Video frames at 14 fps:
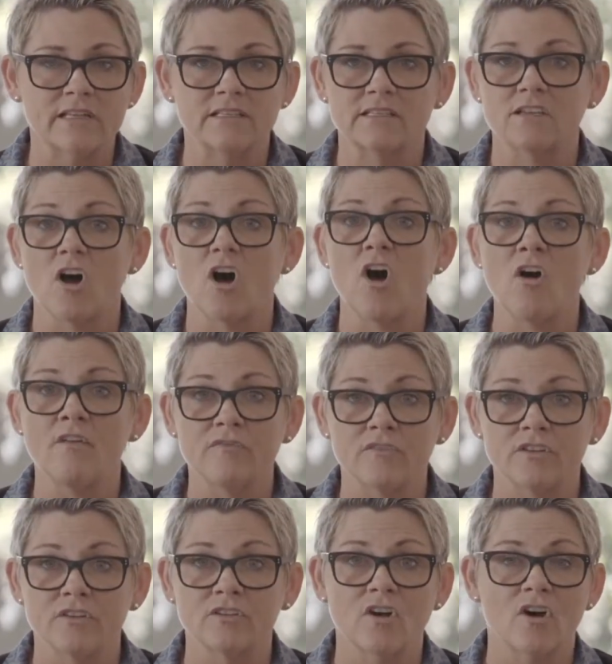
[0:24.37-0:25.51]
It's
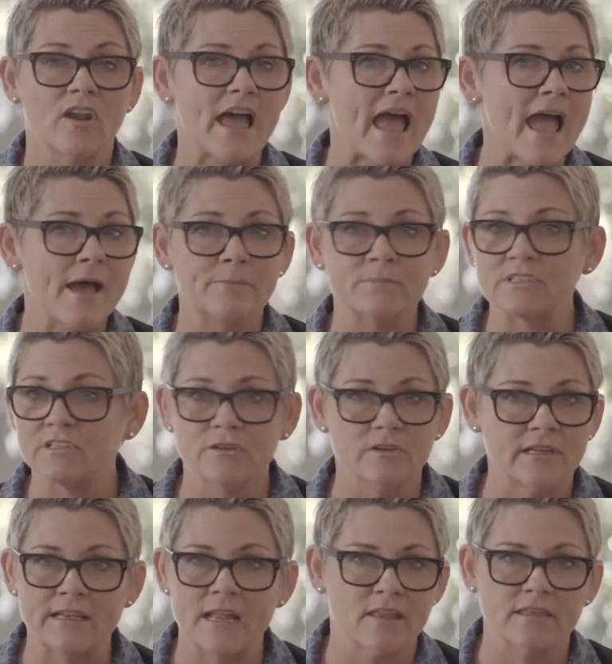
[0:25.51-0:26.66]
often got
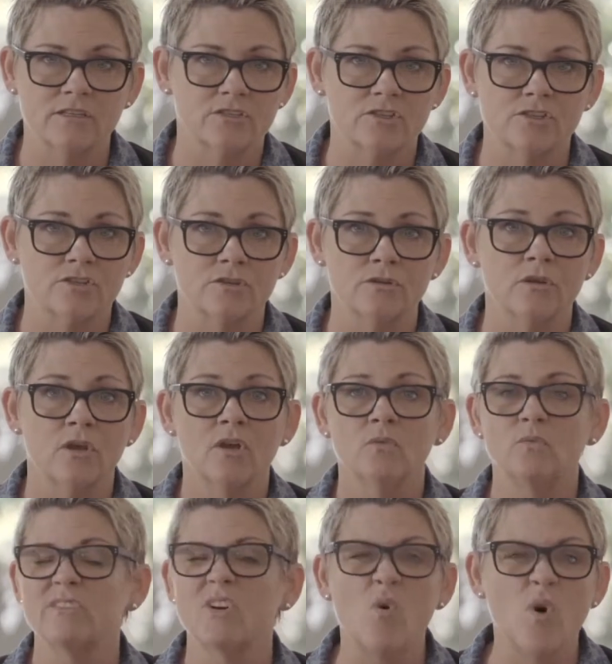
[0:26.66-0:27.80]
absolutely nothing to do
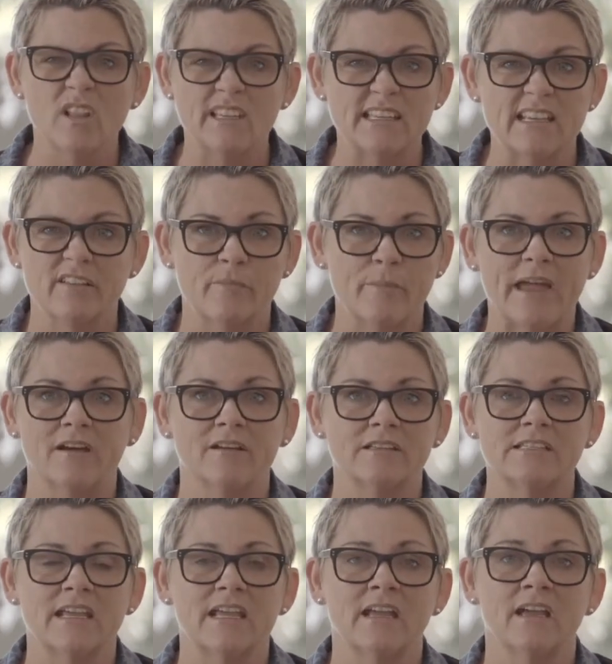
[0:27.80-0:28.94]
with the quality of
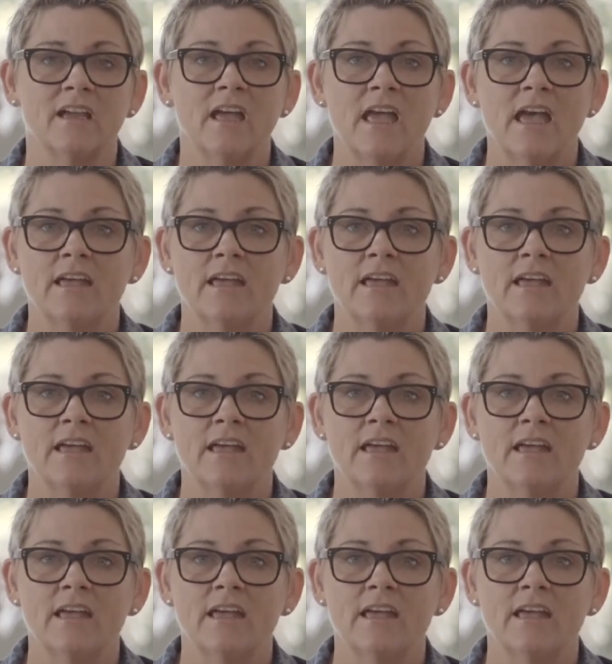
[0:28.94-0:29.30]
parenting